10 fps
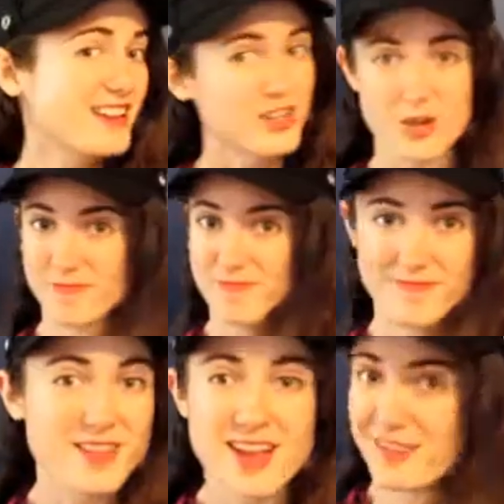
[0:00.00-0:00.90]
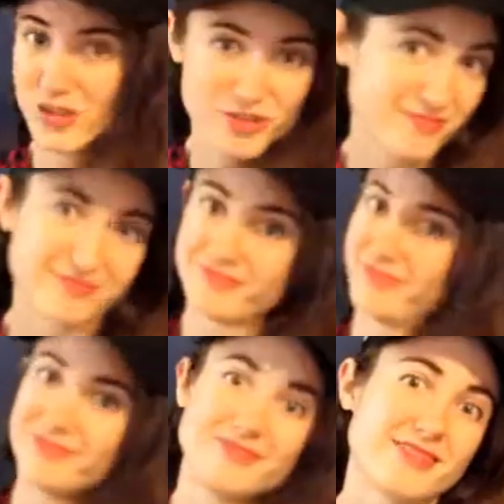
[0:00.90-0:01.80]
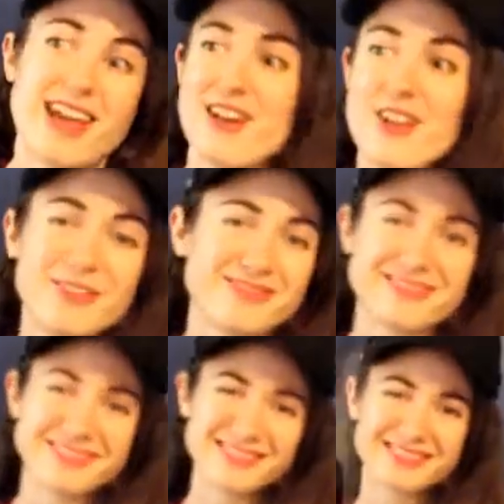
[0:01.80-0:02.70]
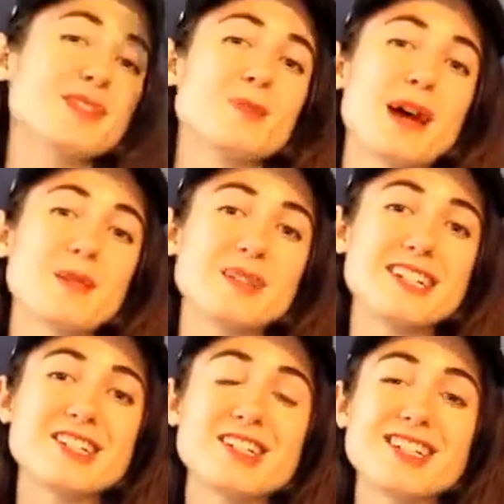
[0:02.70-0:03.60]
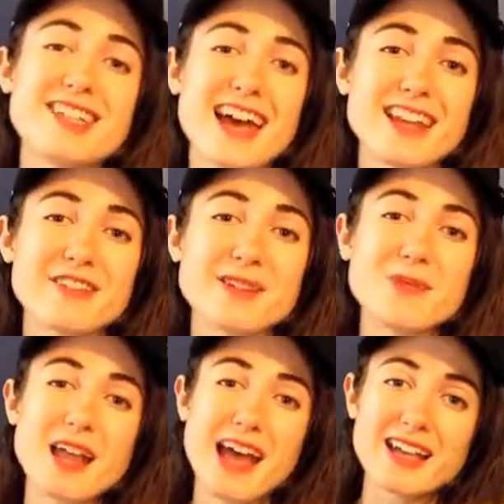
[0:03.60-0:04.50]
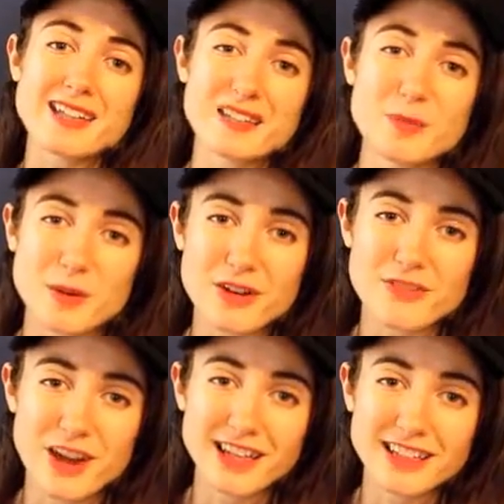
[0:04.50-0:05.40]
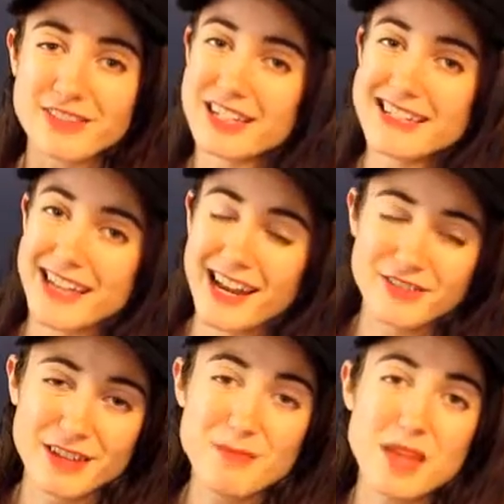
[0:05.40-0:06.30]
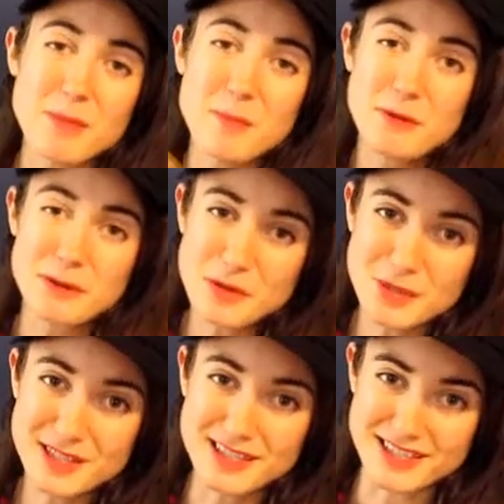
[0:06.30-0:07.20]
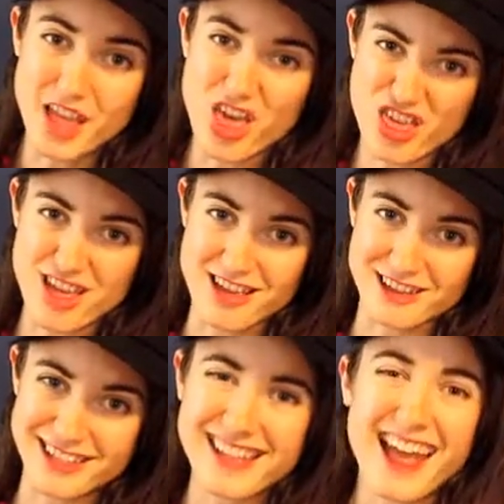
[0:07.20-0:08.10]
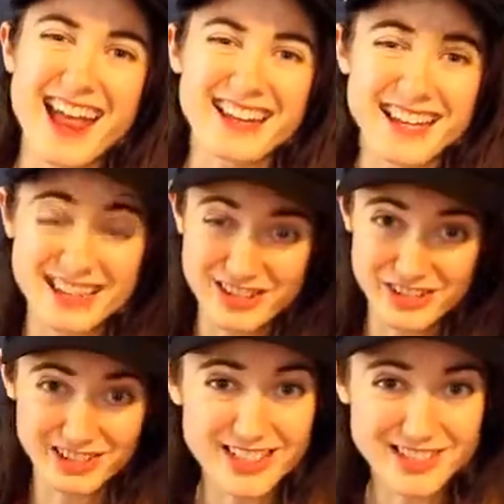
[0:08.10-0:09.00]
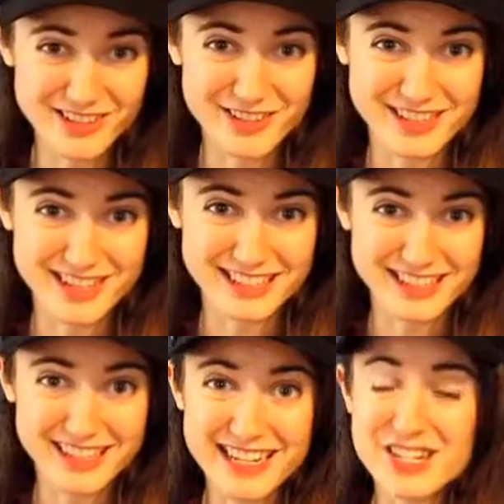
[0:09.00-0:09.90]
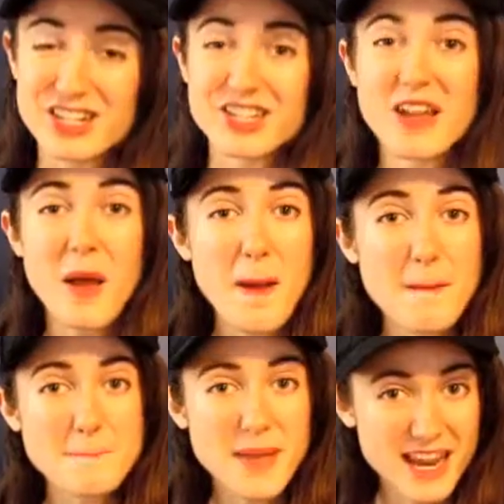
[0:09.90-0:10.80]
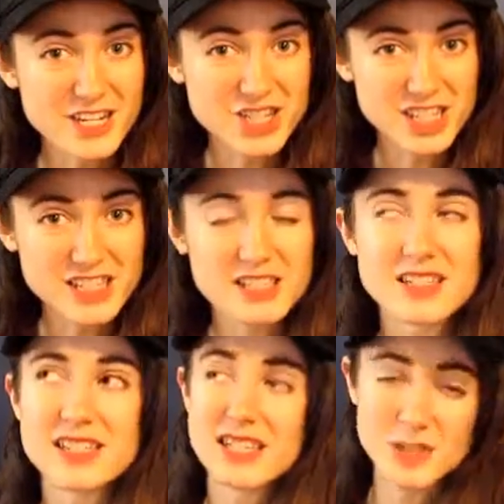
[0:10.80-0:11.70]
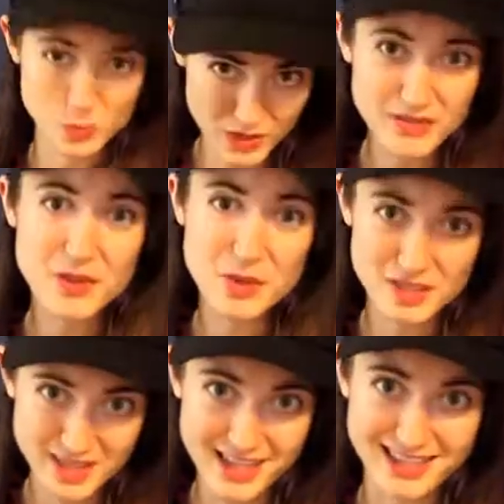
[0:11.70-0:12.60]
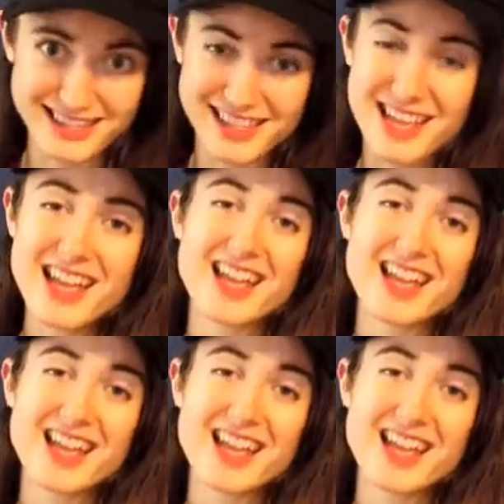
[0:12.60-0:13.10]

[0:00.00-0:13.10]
No, not true at all. So the Bible teaches that if someone has the Spirit of God living inside of them, it produces things. And it, there's a list of those things in Galatians patience is one of those things.